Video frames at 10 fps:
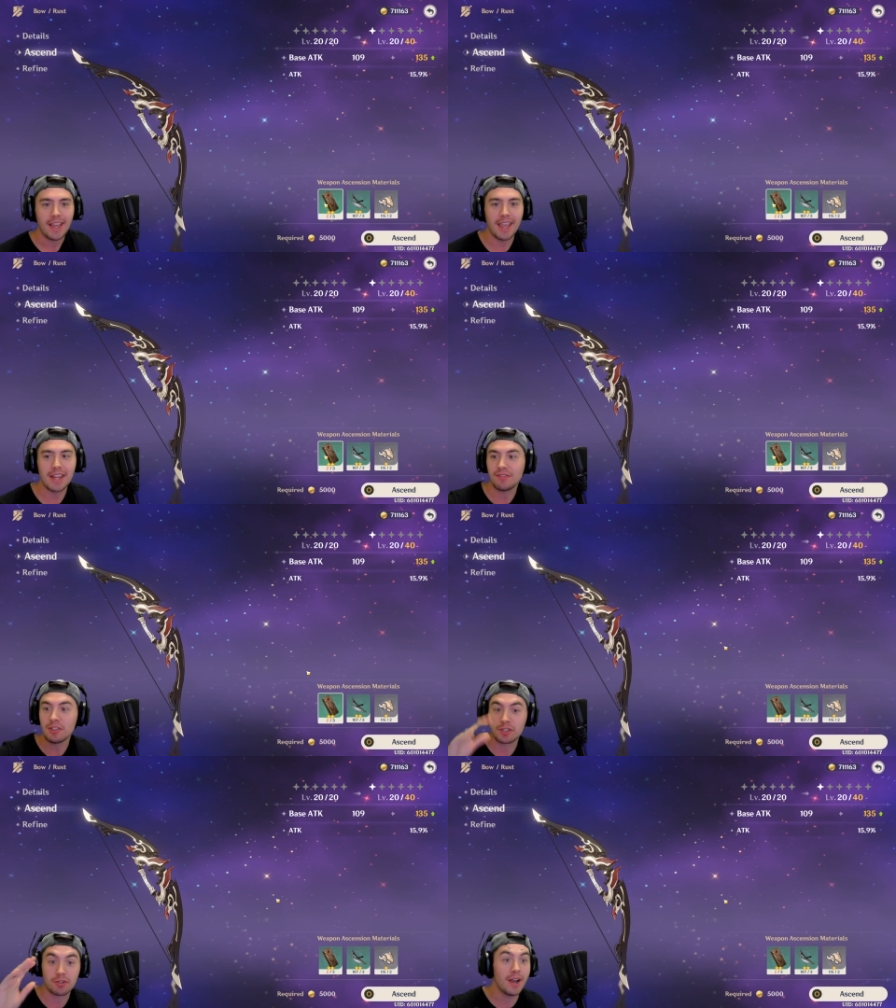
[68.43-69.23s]
And if
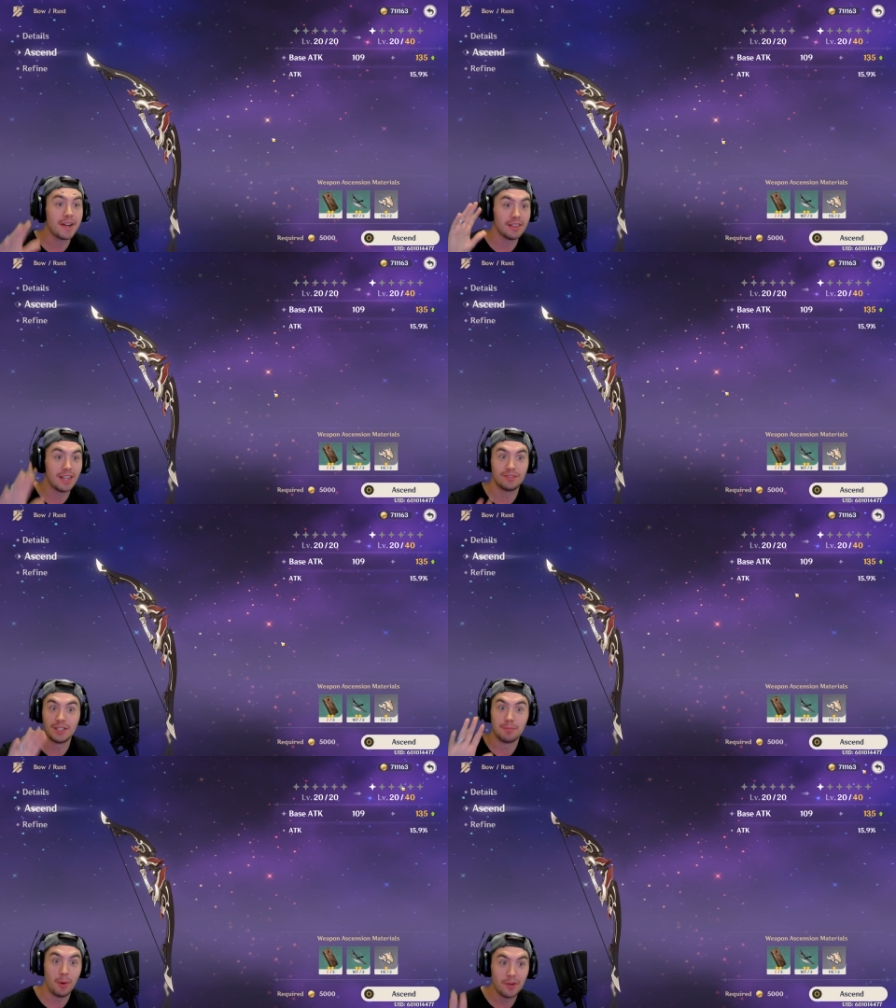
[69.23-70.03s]
you're trying to level
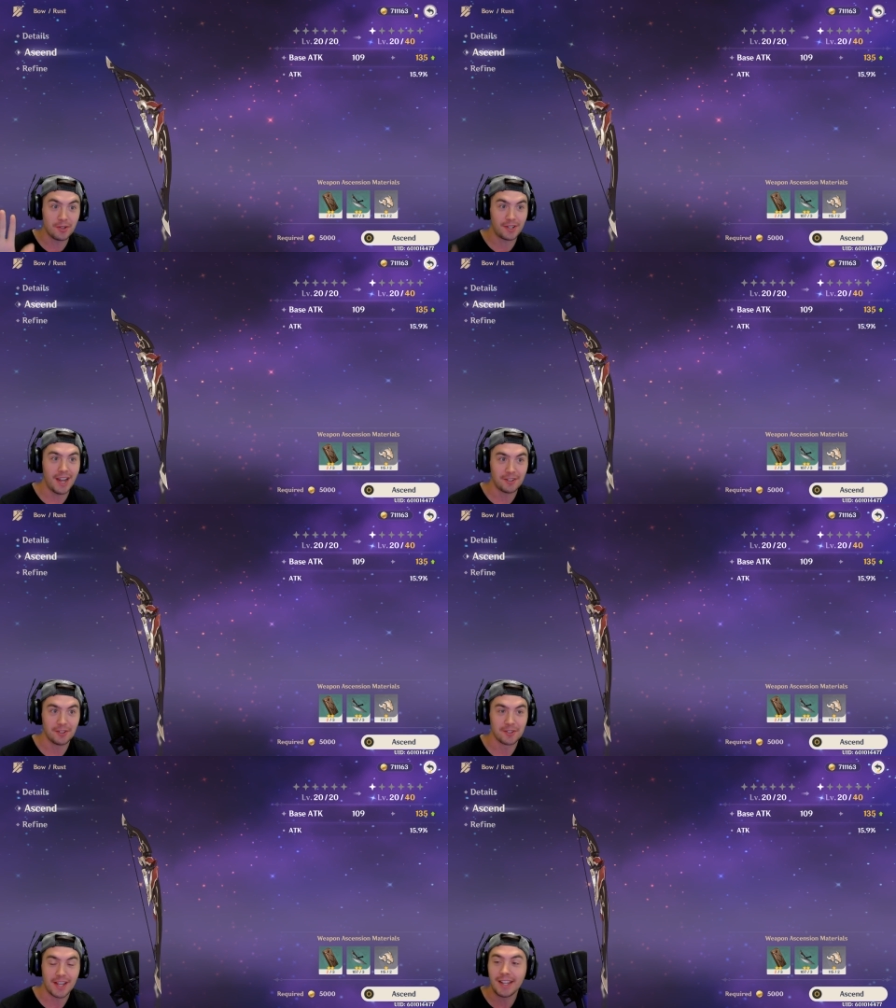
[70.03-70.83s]
up all your
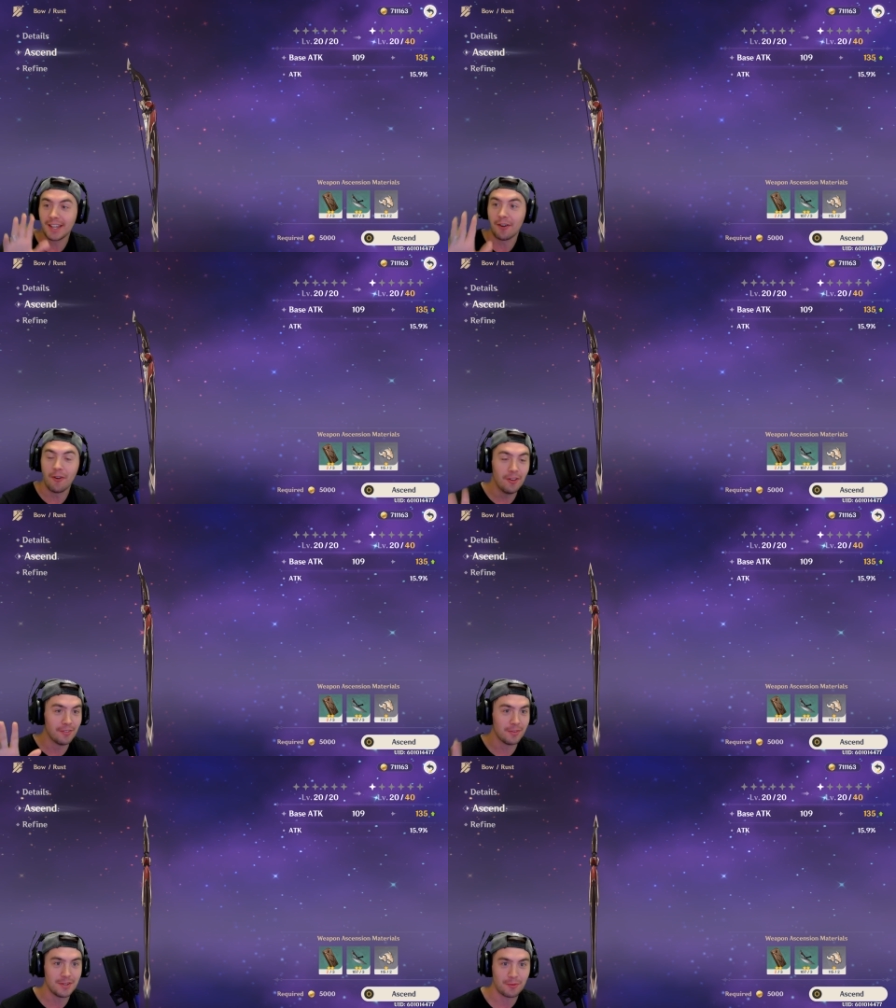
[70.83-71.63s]
characters and get all
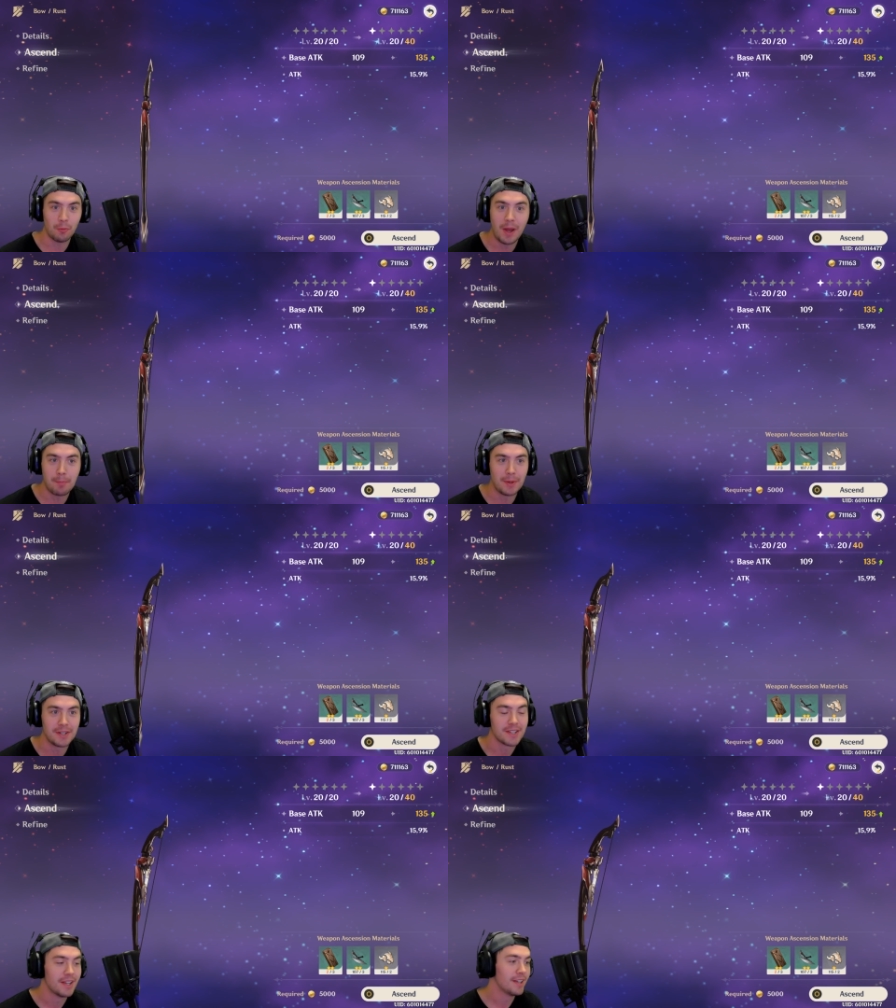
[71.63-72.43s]
of them different
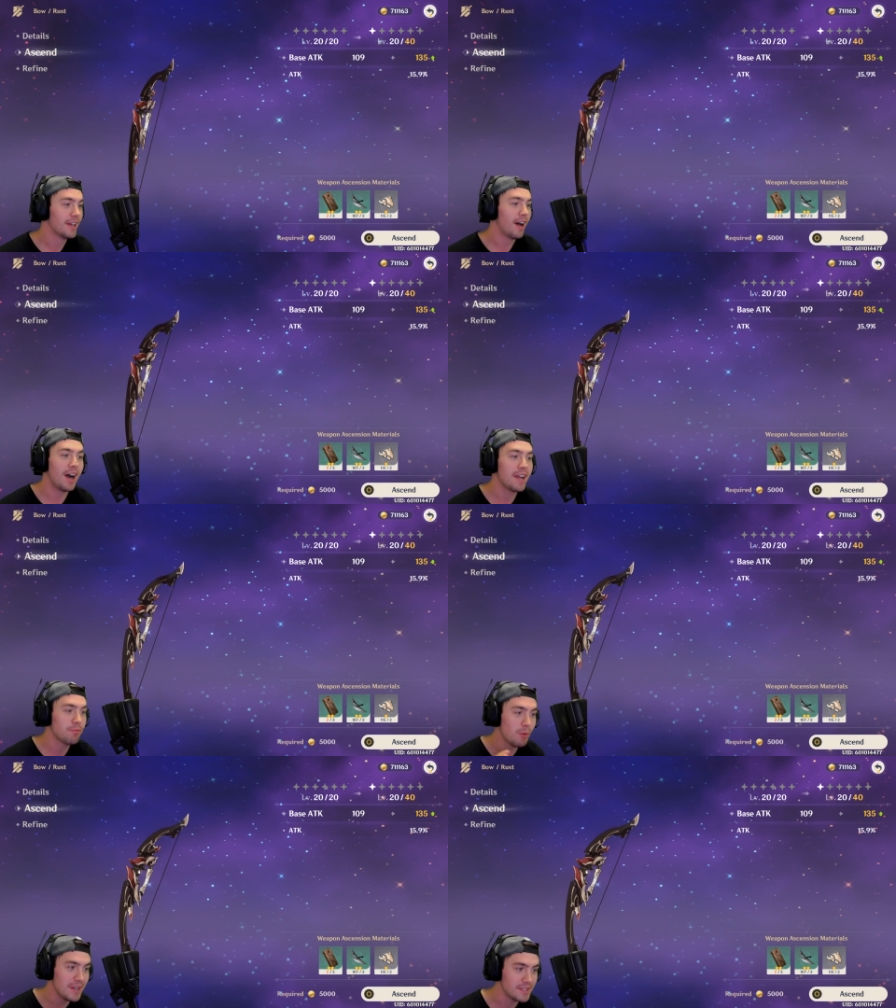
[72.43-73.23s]
weapons, I
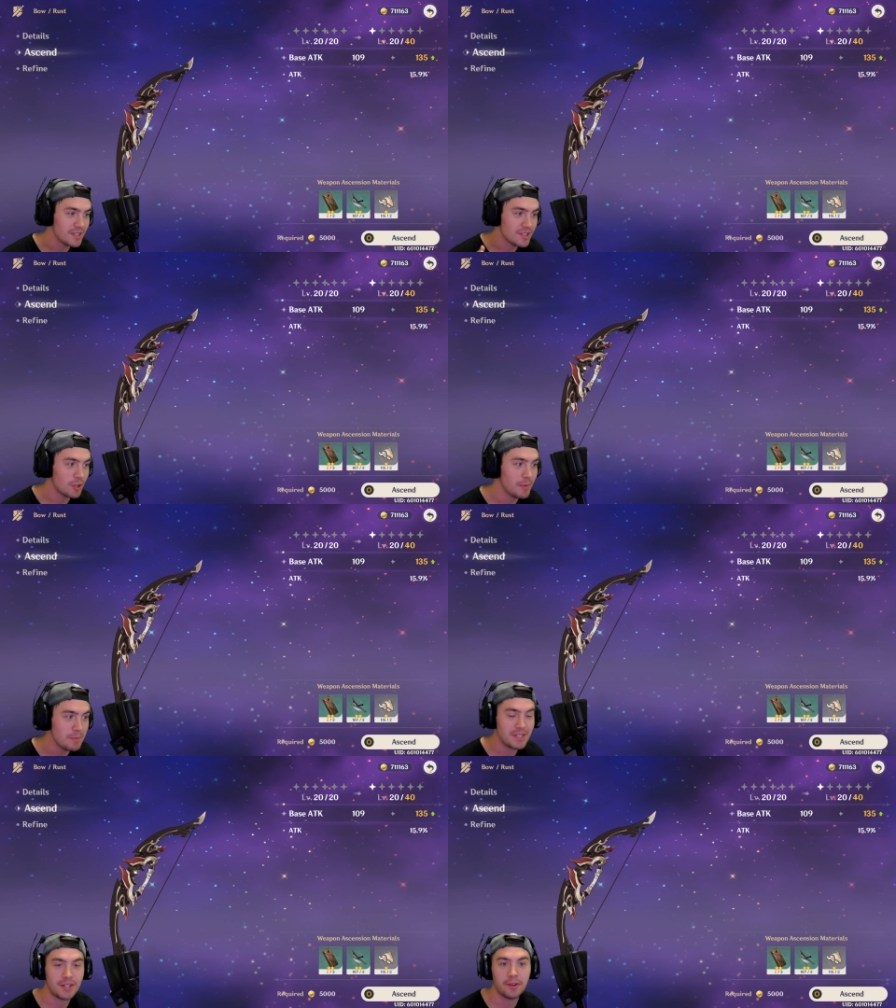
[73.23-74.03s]
have wasted so many
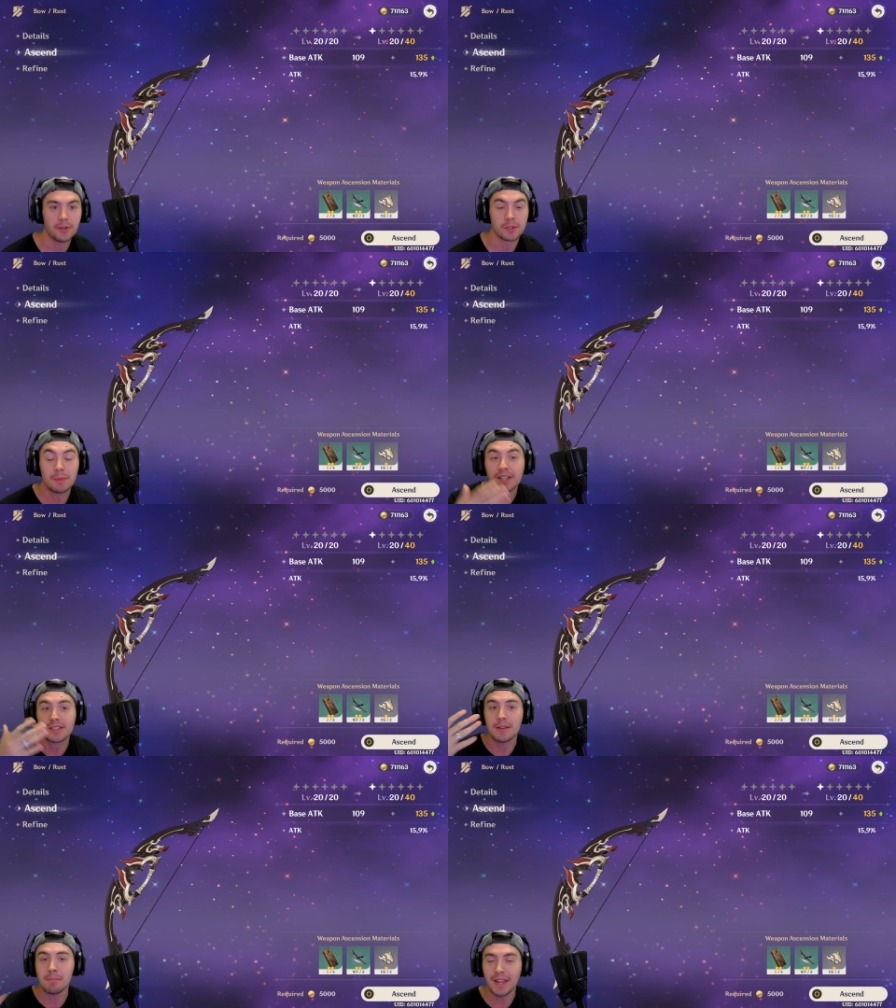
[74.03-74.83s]
materials because
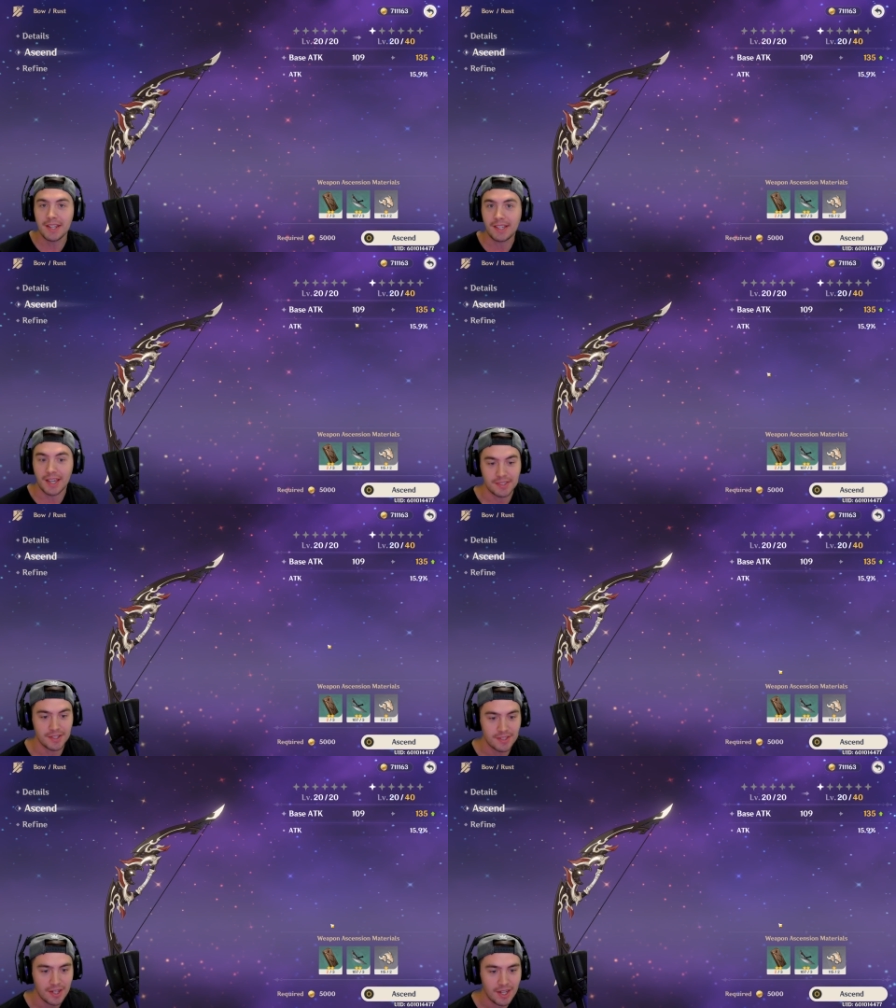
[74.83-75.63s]
in many cases,